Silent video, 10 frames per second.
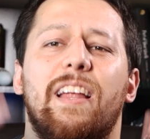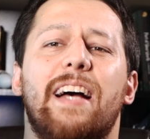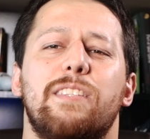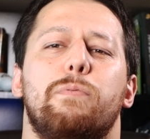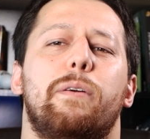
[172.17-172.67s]

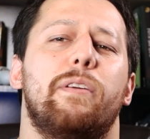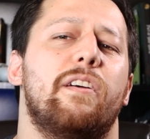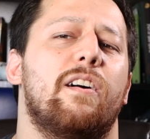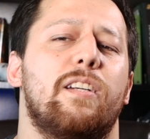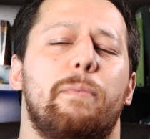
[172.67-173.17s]
Last week we
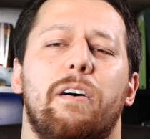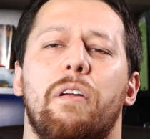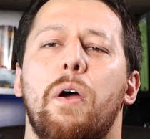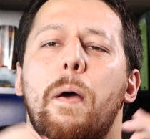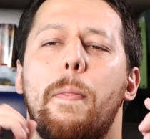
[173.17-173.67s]
talked about
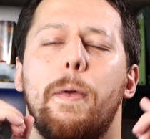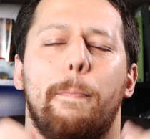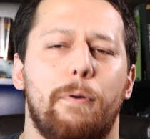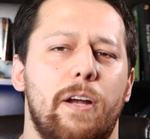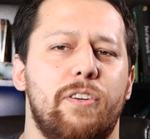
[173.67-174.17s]
the
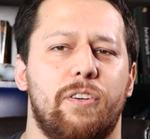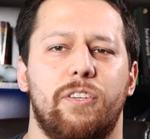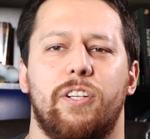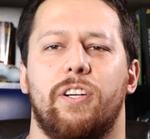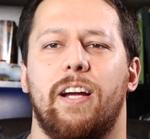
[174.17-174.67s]
pressure
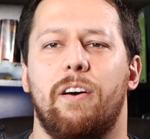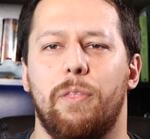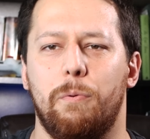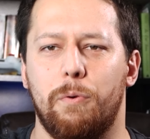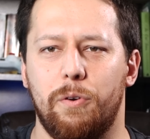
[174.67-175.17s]
cooker, how
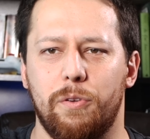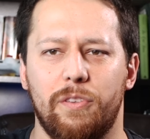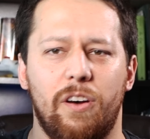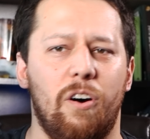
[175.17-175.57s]
the world,